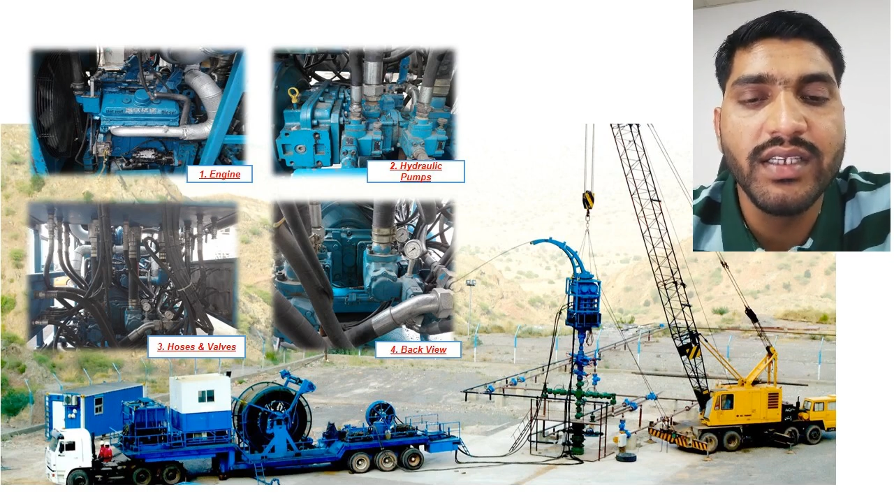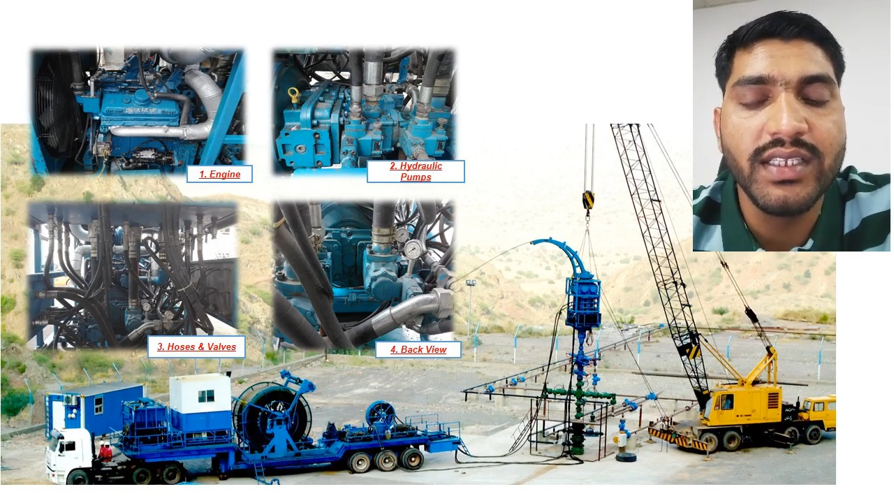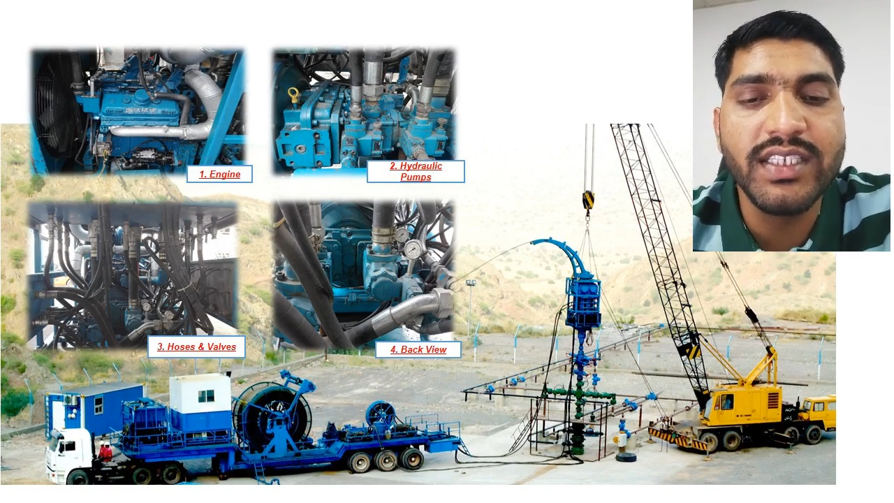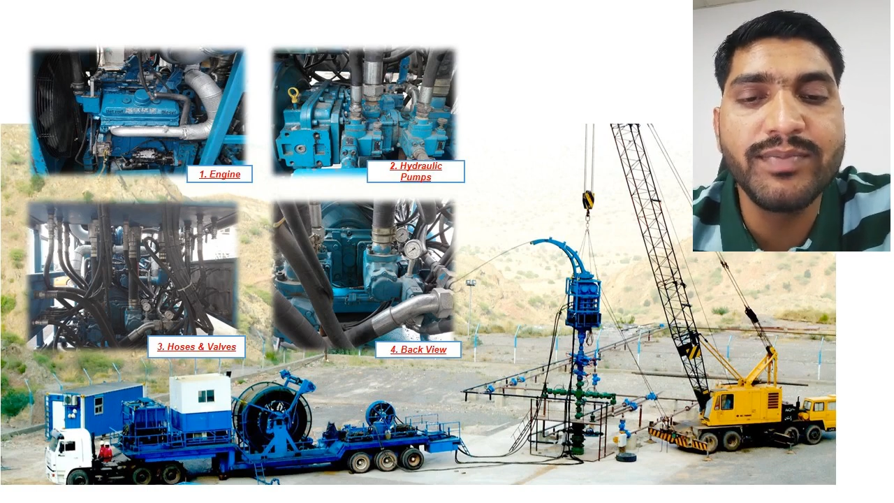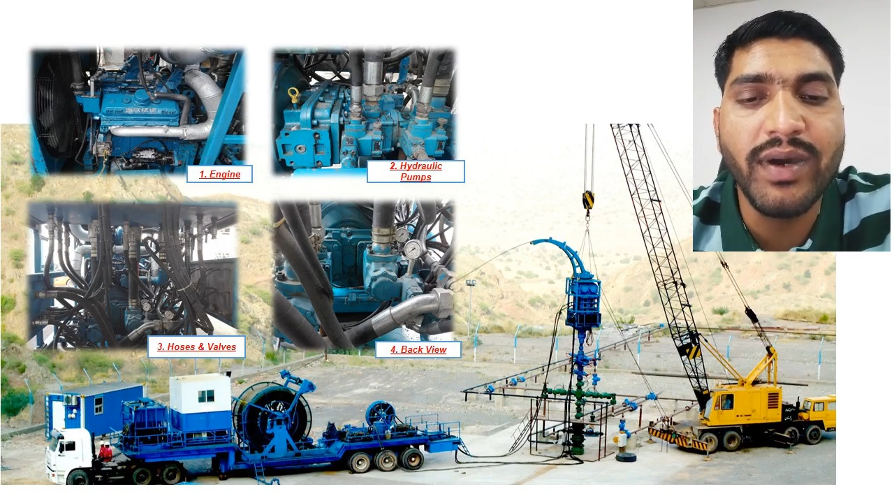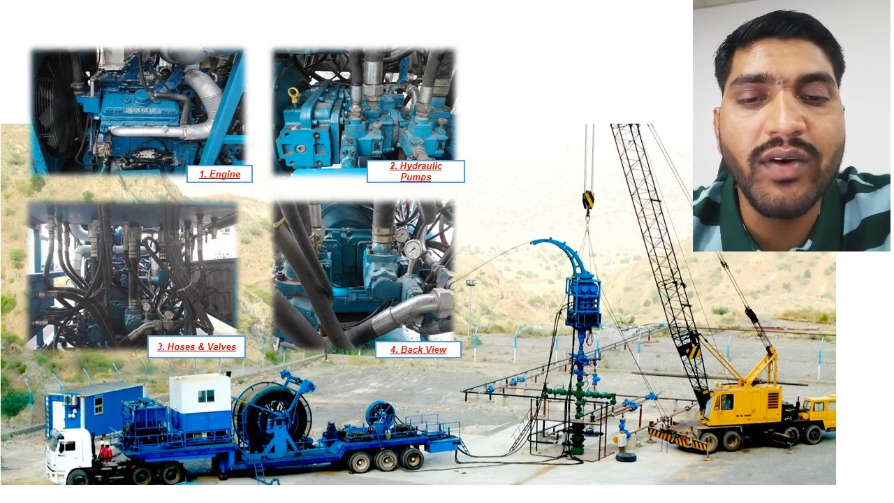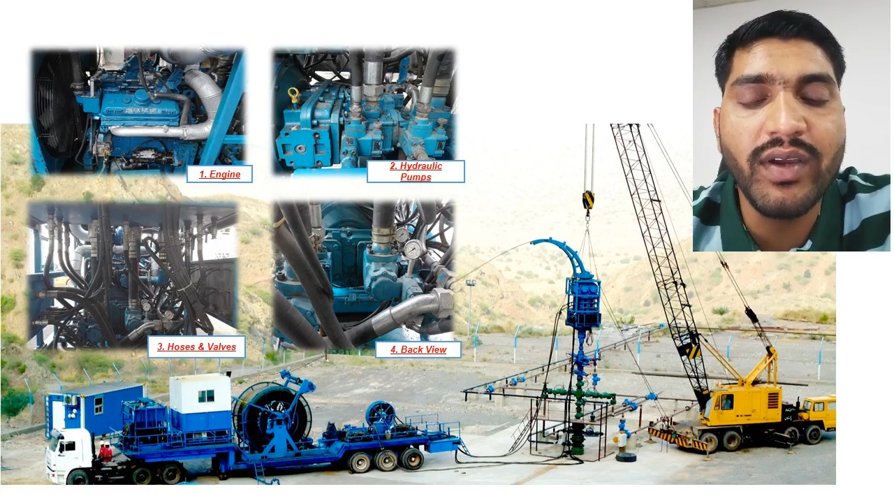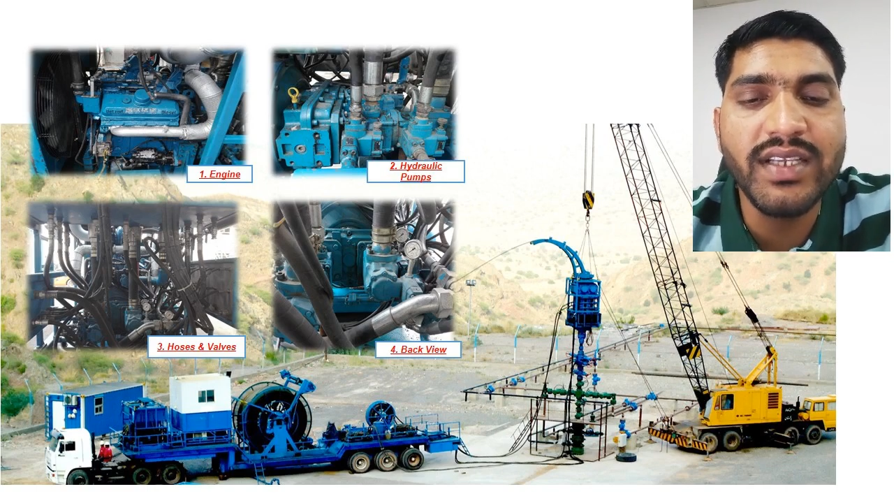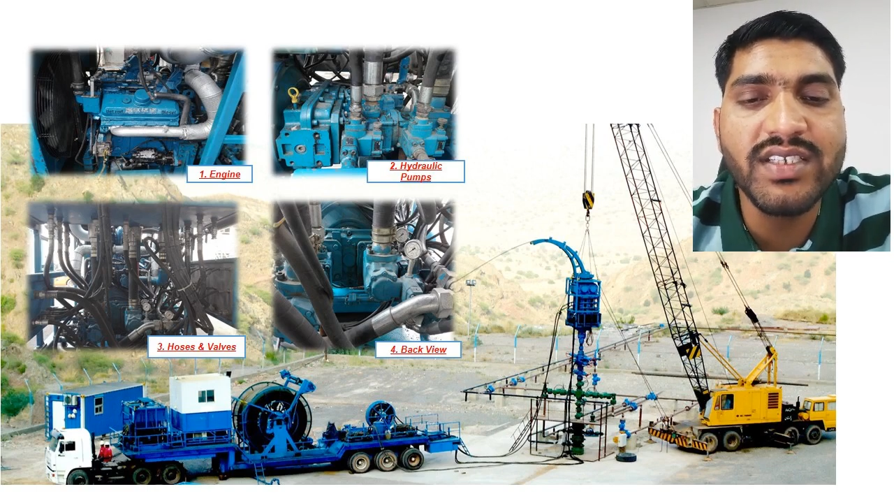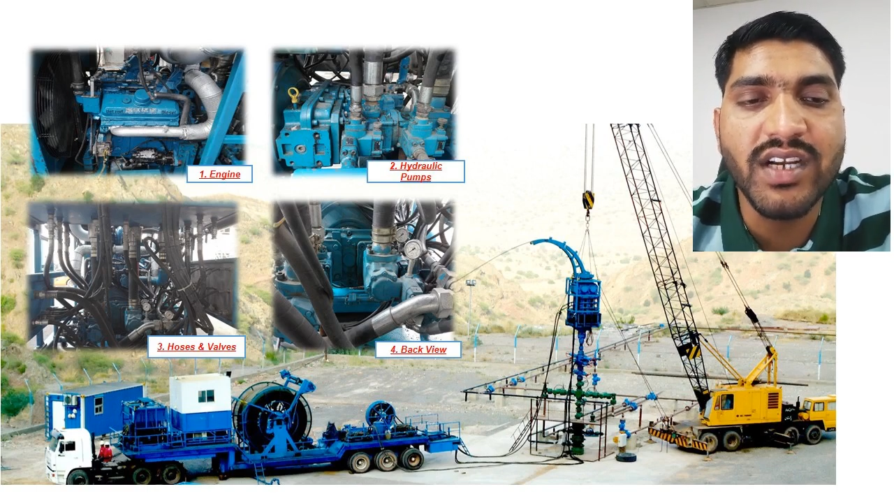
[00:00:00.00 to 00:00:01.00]
This
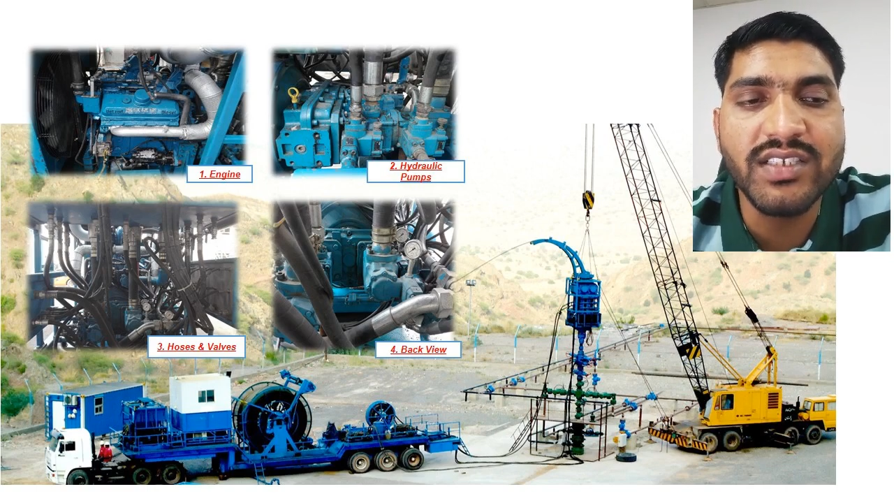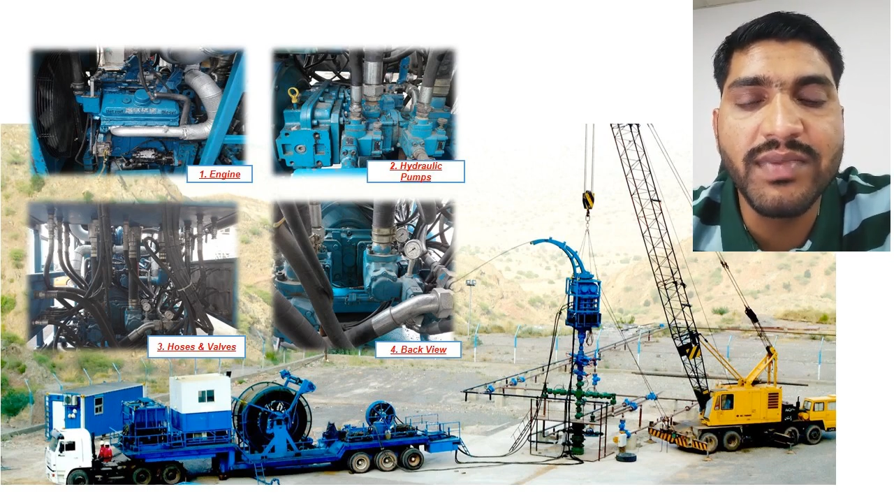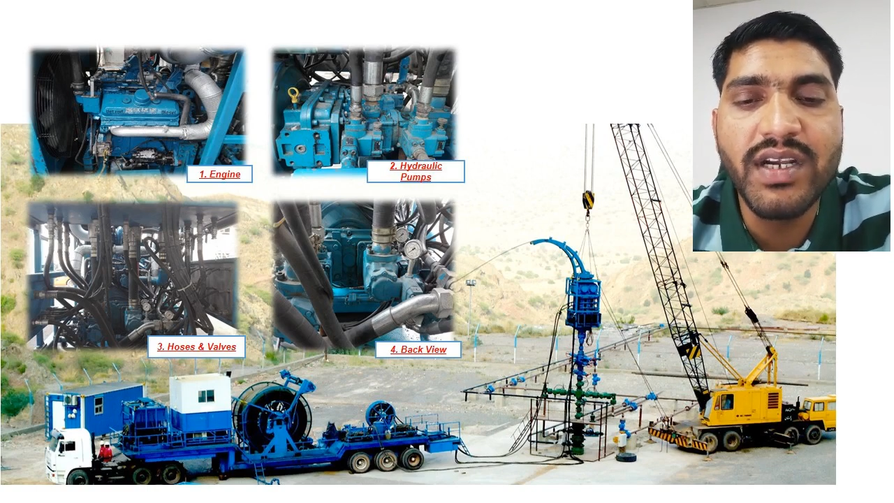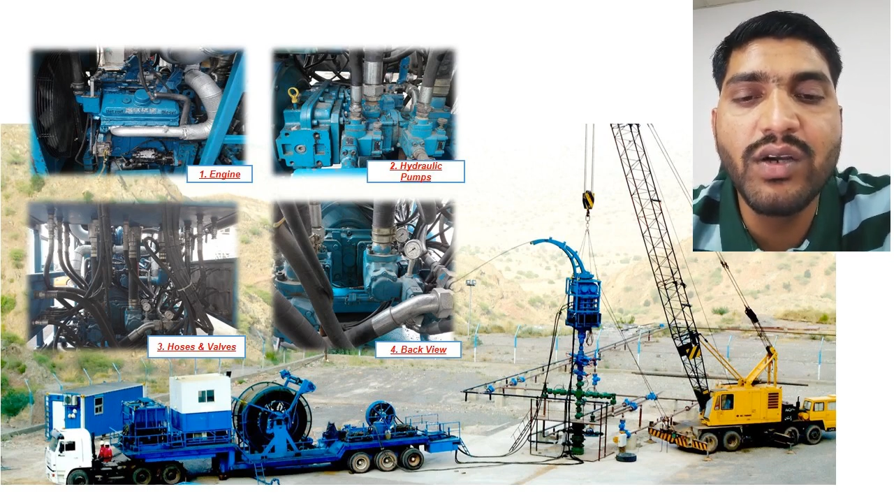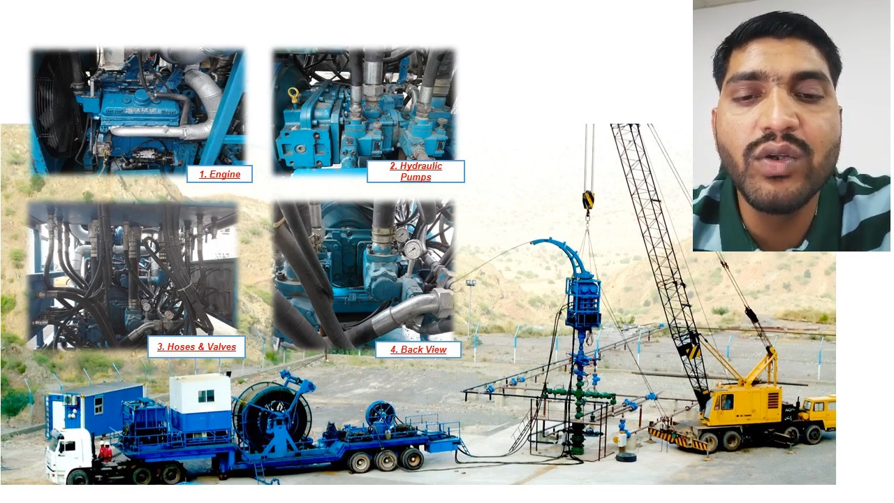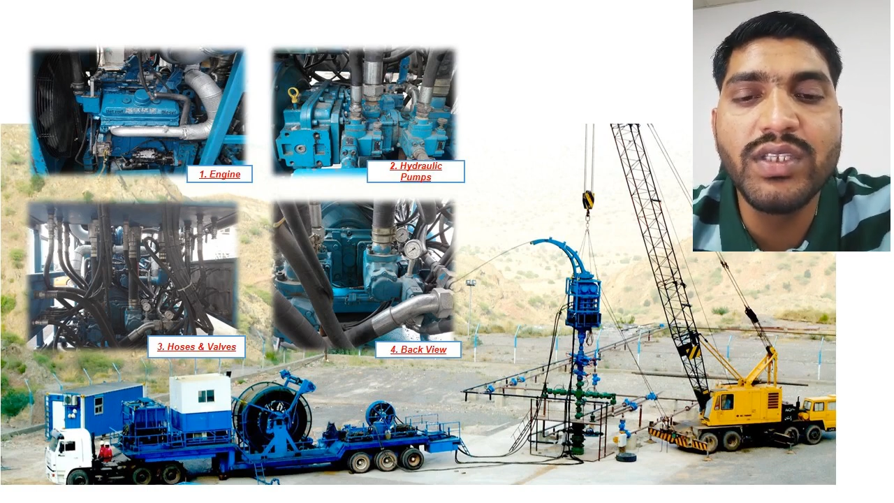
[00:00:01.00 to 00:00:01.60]
power is transmitted to